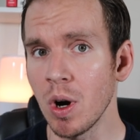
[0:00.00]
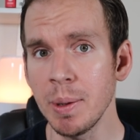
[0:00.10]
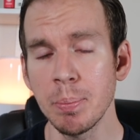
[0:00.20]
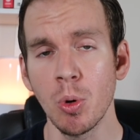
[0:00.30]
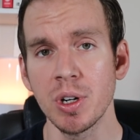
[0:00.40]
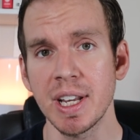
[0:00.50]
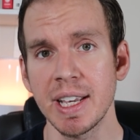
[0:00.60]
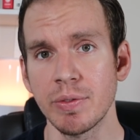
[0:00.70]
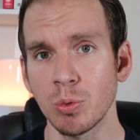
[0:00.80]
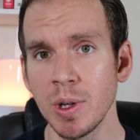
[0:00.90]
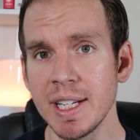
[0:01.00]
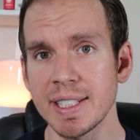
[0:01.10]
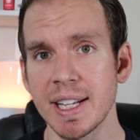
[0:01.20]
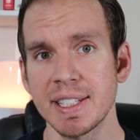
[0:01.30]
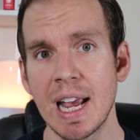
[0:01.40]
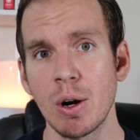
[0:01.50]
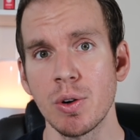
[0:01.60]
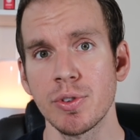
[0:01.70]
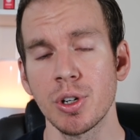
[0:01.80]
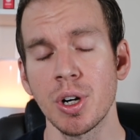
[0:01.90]
one more day of recess,
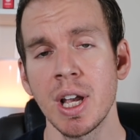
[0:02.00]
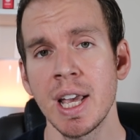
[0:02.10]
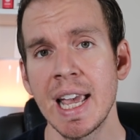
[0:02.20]
however,